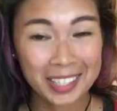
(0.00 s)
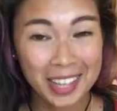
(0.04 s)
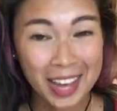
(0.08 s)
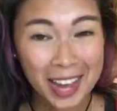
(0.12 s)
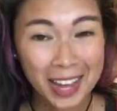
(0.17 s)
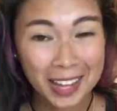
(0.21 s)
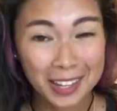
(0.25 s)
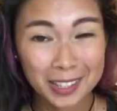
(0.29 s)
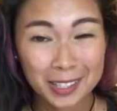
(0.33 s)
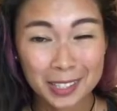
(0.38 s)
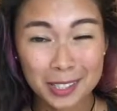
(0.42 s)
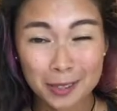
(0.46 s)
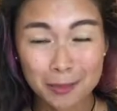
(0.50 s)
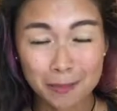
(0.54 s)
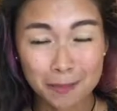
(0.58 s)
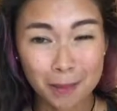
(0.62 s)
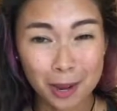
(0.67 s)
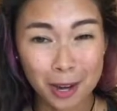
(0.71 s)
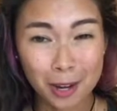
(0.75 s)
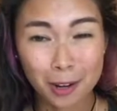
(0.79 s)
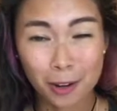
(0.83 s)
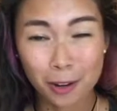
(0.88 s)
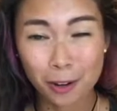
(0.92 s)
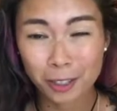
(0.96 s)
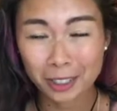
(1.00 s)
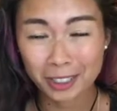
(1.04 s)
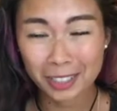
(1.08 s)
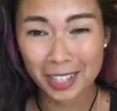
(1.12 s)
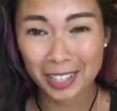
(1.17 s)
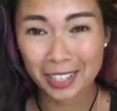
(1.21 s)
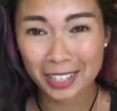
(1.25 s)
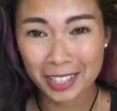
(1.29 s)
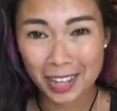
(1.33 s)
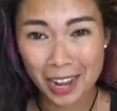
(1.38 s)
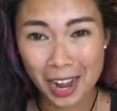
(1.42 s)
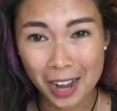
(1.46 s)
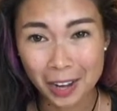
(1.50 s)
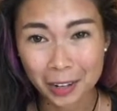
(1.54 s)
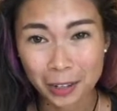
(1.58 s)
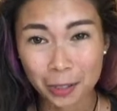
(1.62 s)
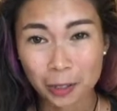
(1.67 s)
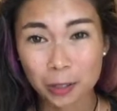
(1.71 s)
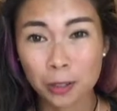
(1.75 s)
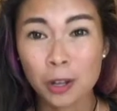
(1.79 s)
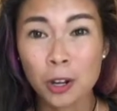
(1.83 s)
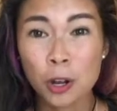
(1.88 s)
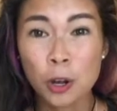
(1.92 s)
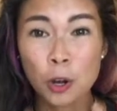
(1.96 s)
Yes, parlo
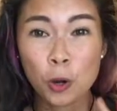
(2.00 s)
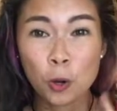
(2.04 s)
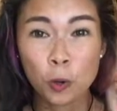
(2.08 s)
italiano.